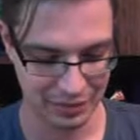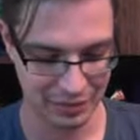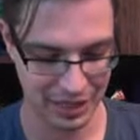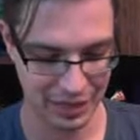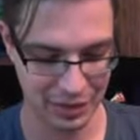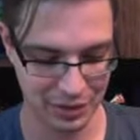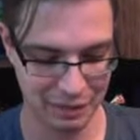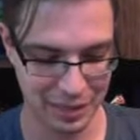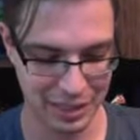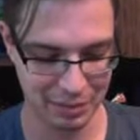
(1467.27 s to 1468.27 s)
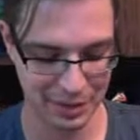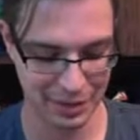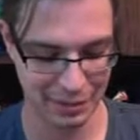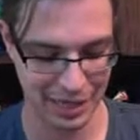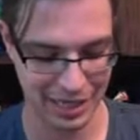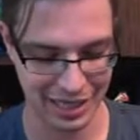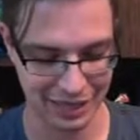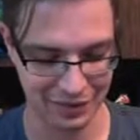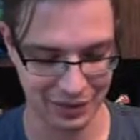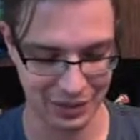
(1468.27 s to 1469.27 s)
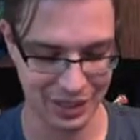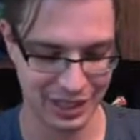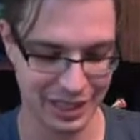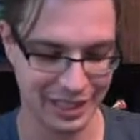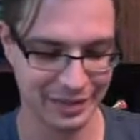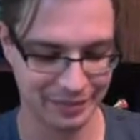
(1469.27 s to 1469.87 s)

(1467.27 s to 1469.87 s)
But I do have my Spearow back, unfortunately.